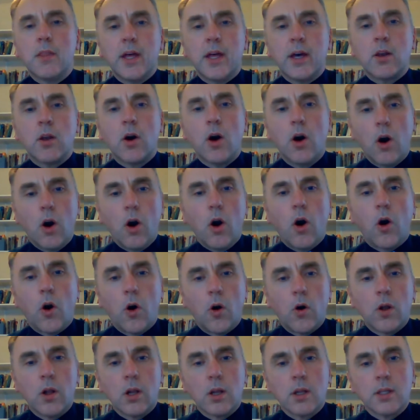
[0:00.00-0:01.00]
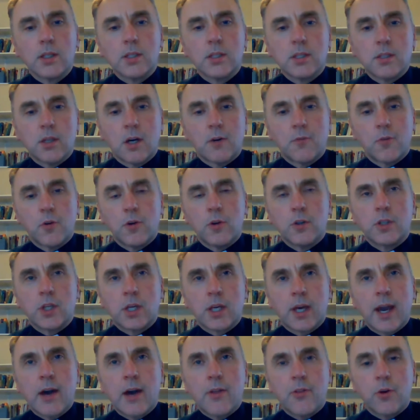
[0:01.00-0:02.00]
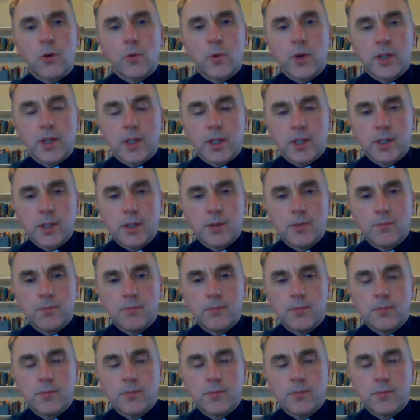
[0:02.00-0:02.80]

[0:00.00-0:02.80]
then all suffer together with it.